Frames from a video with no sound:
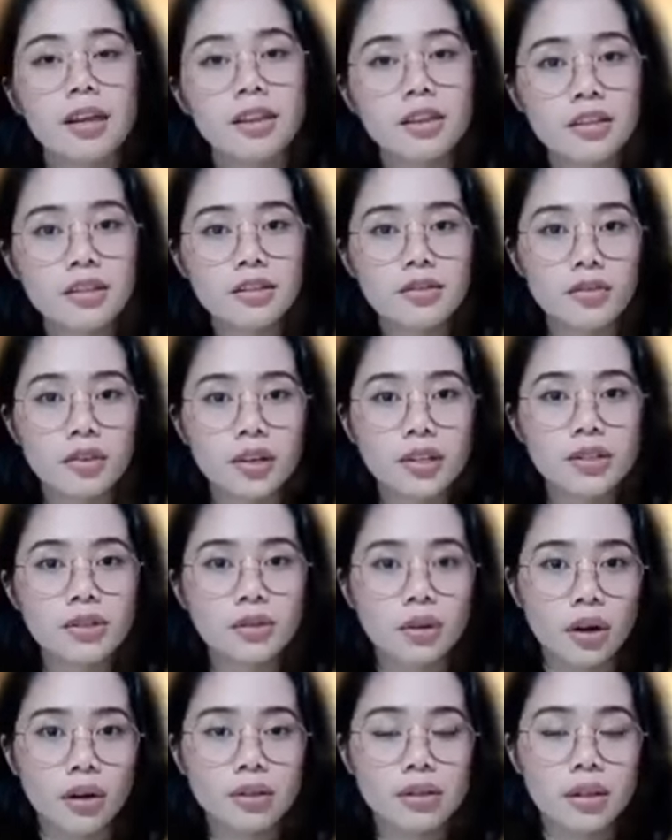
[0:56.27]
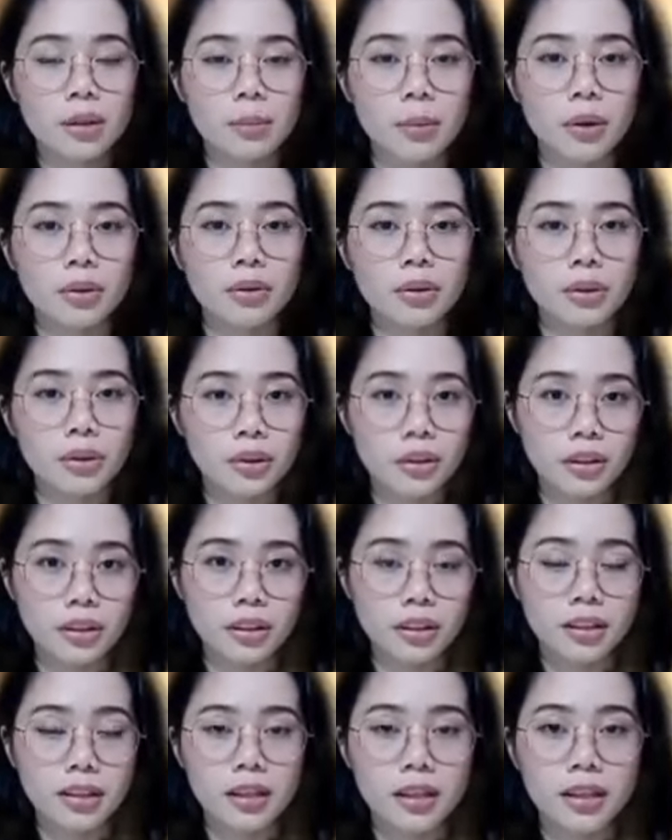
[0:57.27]
This verse talks about good.
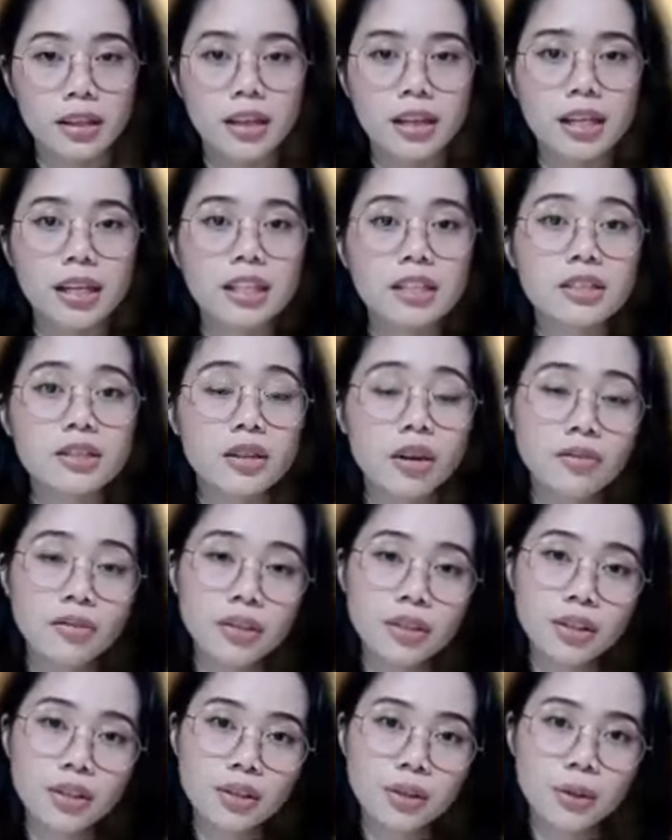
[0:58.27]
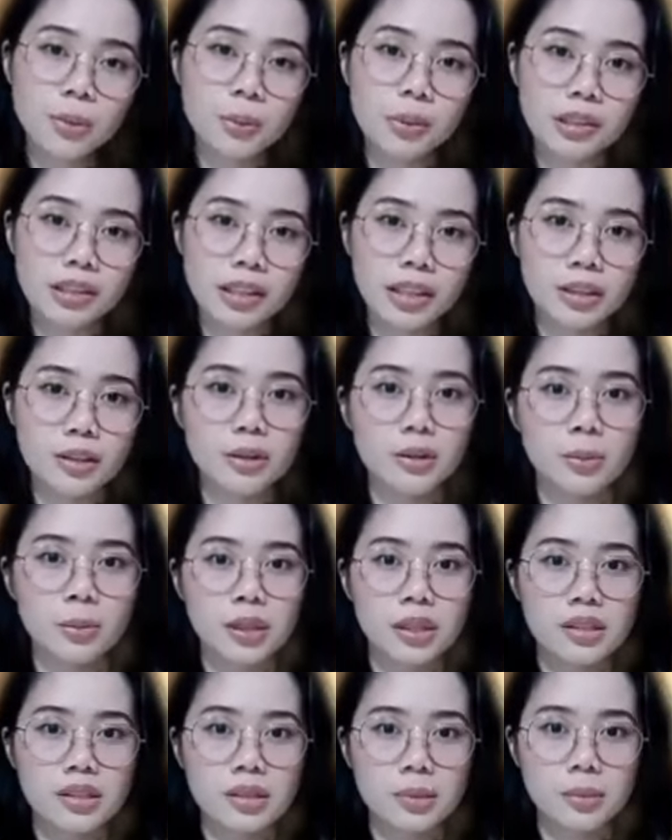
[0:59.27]
It is often interpreted to
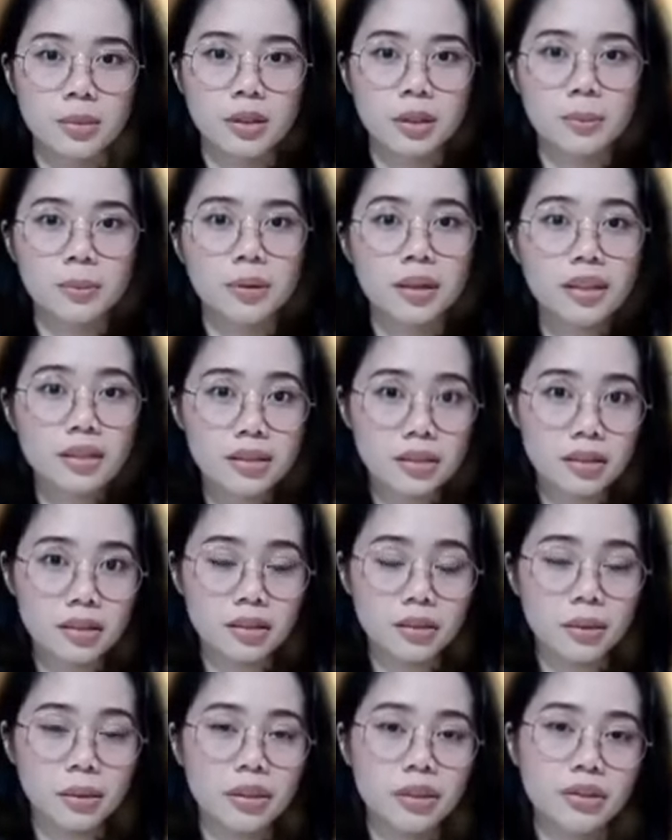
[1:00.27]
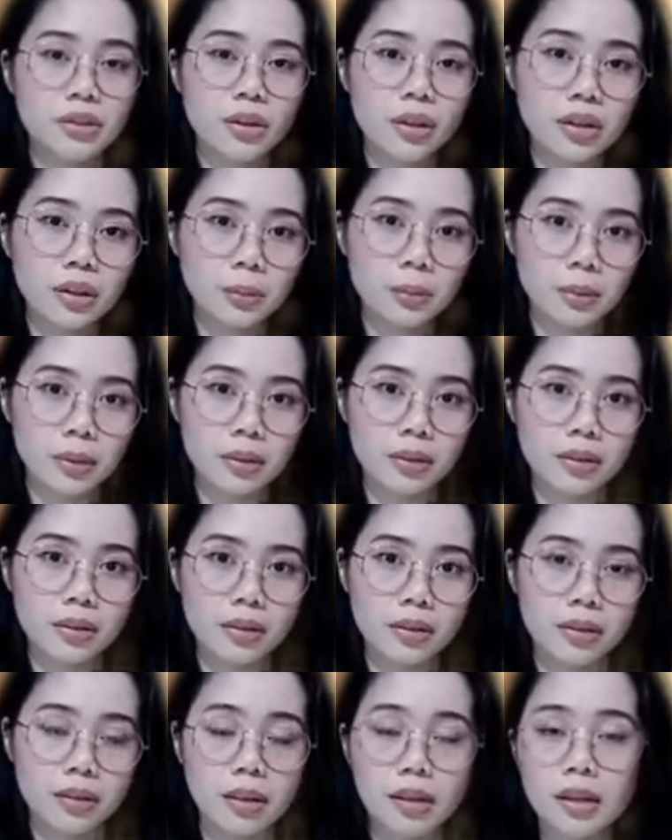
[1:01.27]
mean something pleasant or enjoyable.
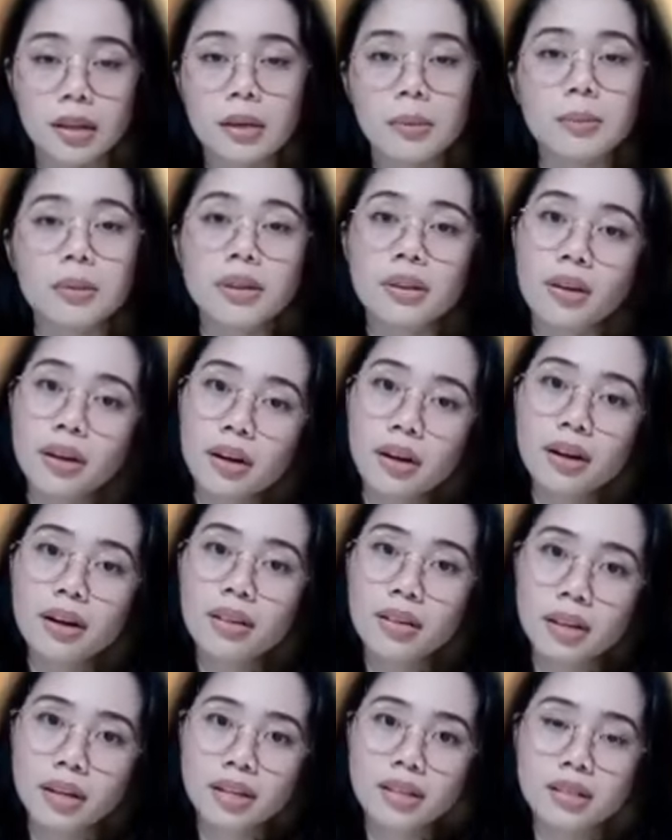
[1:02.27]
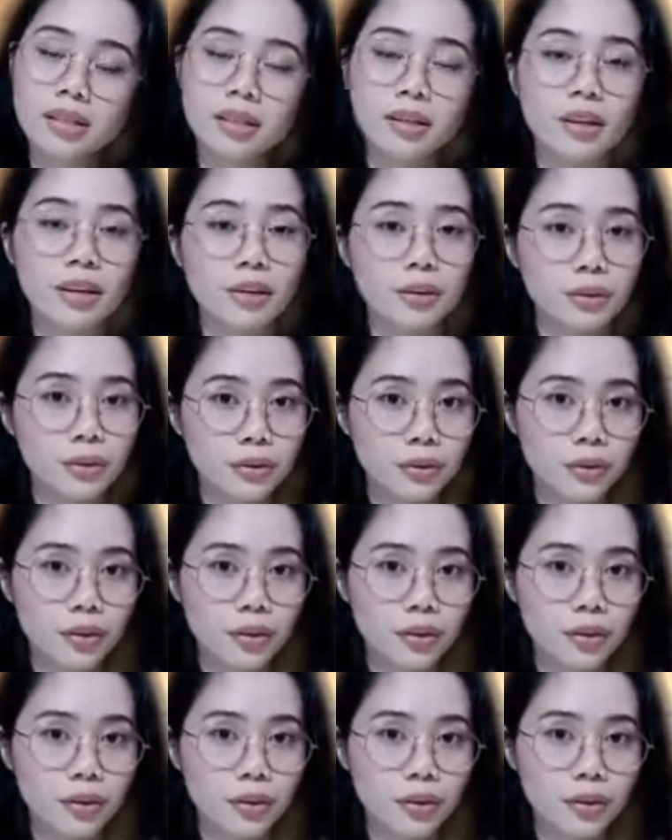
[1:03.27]
But there are things that are good